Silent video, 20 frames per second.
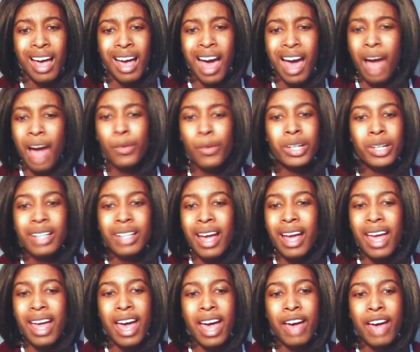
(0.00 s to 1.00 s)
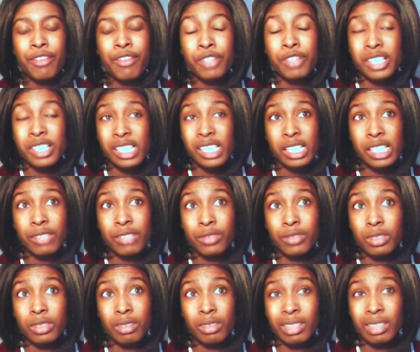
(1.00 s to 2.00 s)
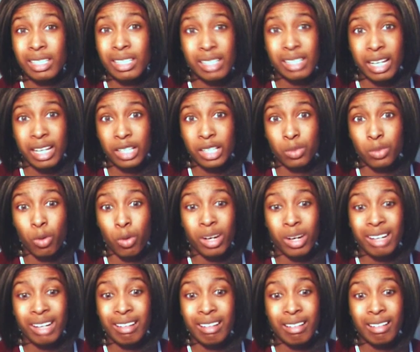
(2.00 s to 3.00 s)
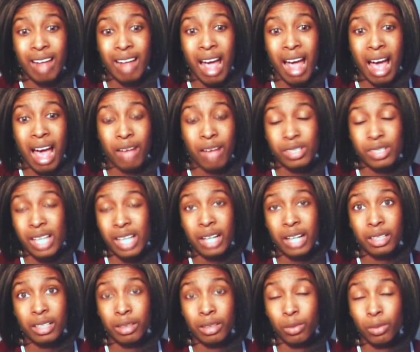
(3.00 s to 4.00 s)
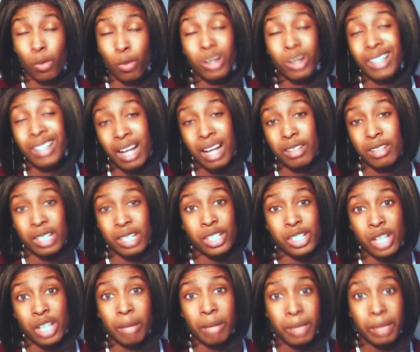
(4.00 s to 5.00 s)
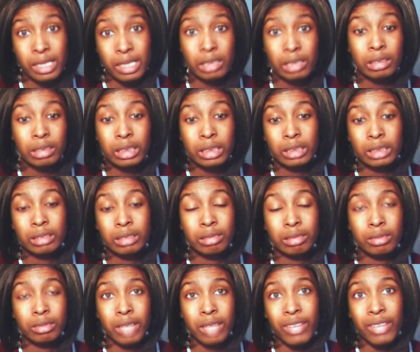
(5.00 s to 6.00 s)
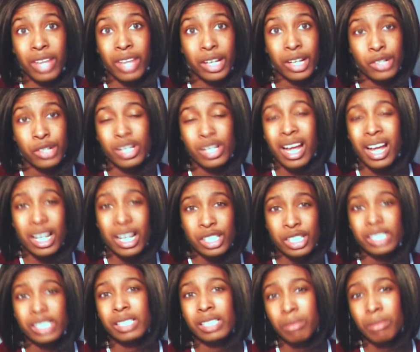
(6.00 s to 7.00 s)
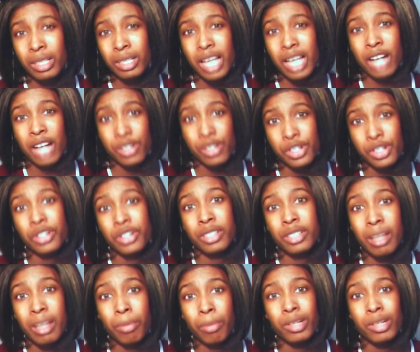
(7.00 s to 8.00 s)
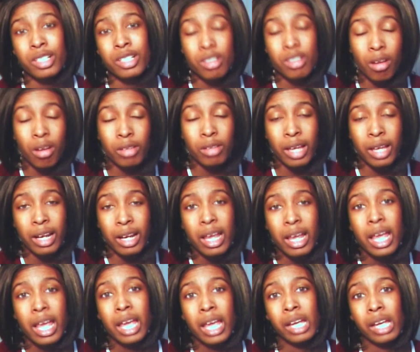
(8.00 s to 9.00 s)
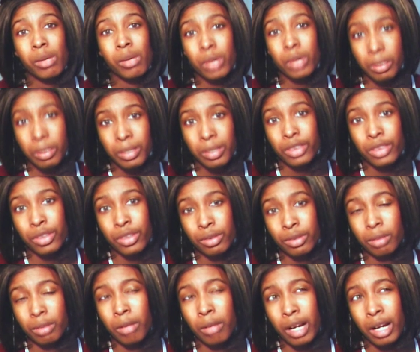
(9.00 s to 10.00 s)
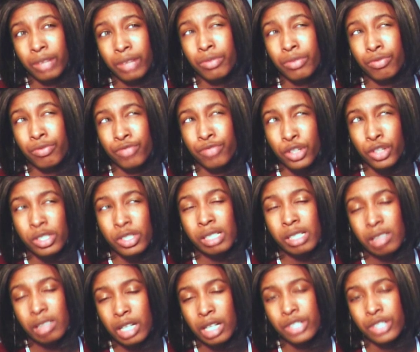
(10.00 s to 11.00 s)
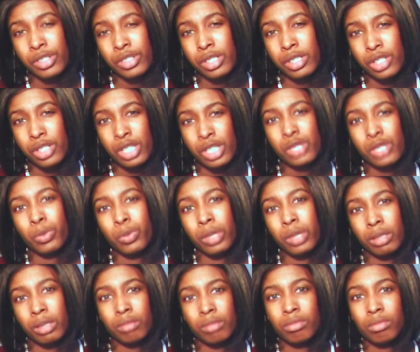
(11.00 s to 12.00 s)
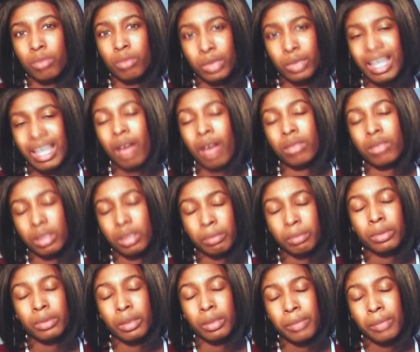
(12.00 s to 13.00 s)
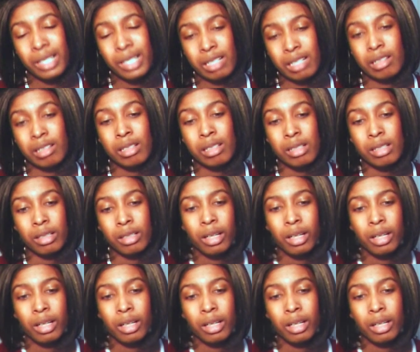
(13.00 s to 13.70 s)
I would not have received these things working an outside job basically. Not that huge. I actually did my tax return separate and saw that it would have been about $1,300 just without the business.